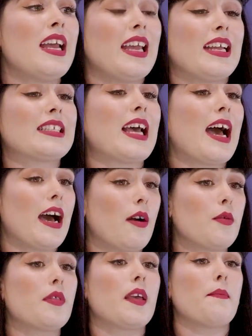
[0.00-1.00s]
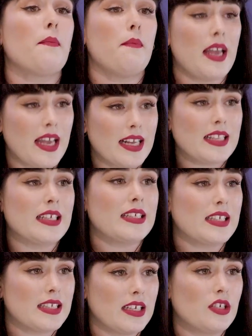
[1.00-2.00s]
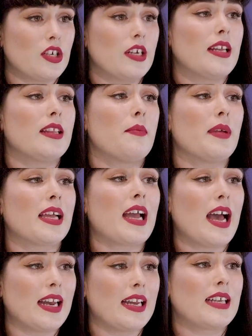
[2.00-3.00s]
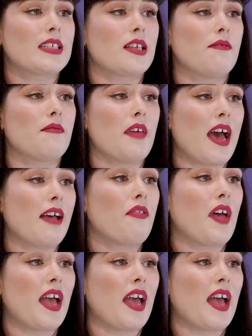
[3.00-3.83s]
It's how they made the decision and the mechanics of that